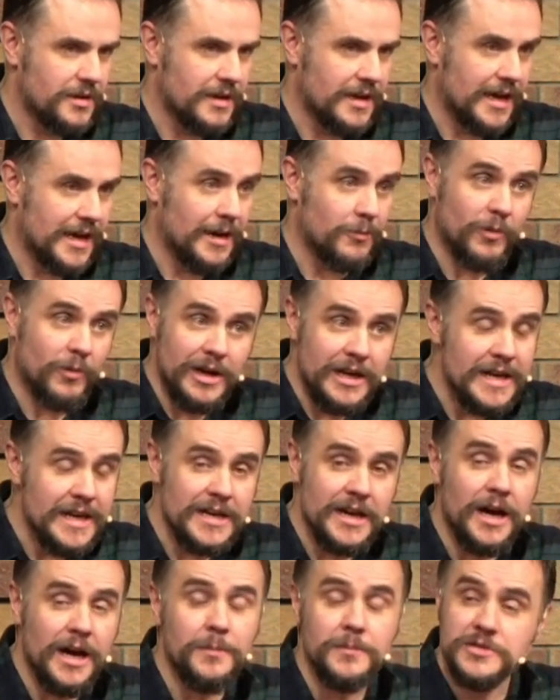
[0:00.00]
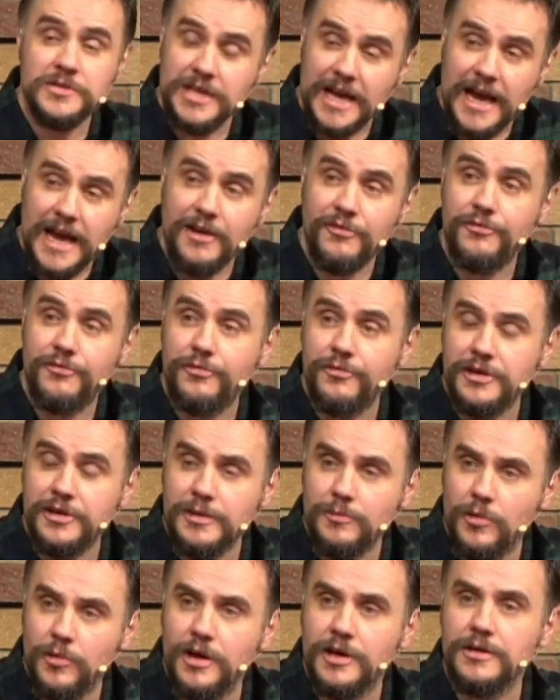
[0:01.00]
And when he comes,
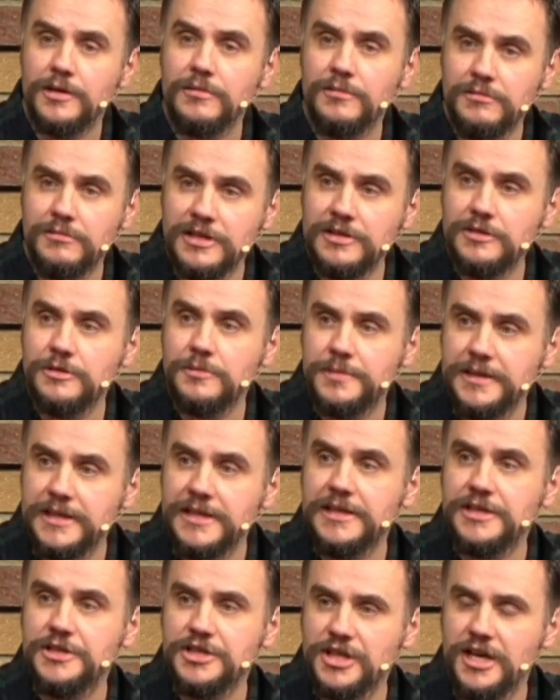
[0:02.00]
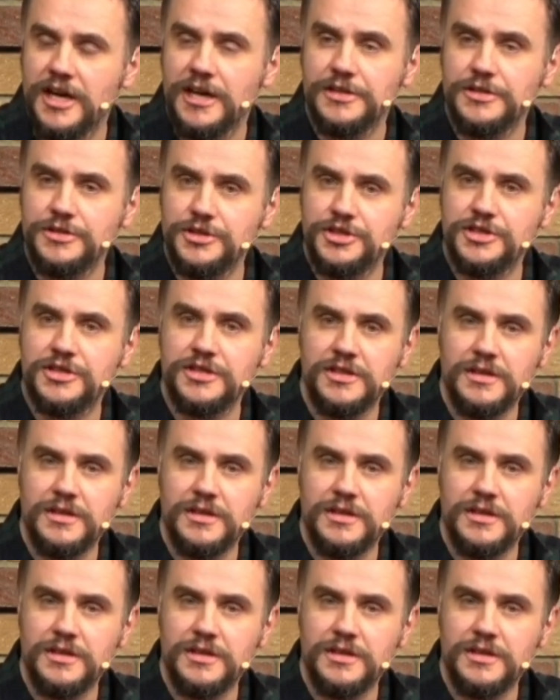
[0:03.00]
everyone will be judged.